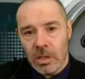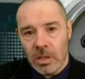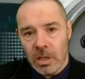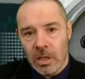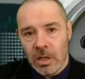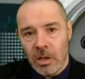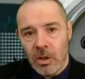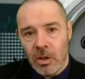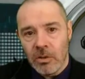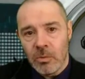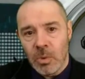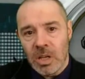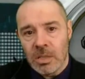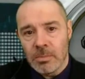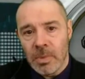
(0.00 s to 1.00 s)
in a lot of
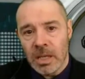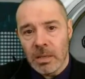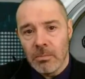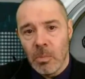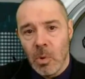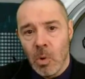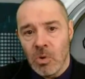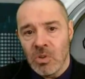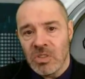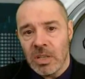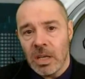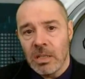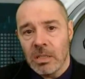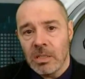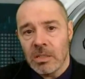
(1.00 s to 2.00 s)
ways, make more
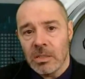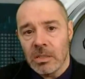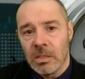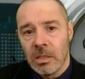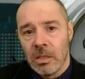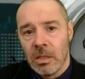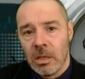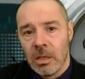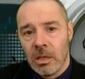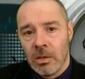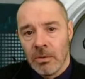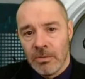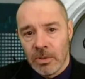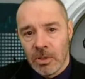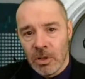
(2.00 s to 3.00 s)
sense
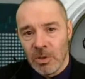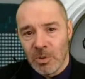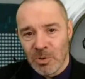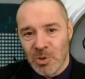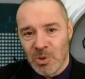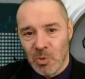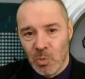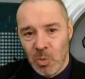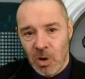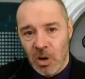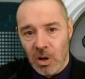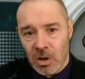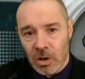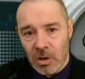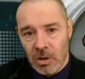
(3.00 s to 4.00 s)
for Google to
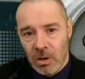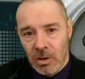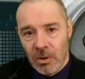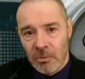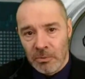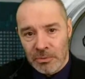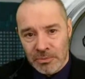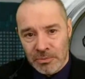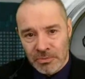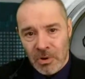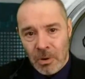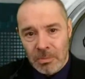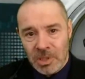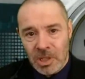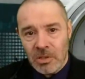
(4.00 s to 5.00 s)
work
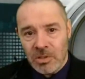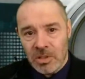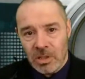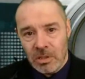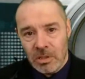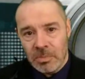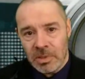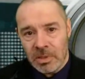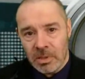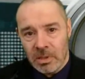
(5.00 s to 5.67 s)
from YouTube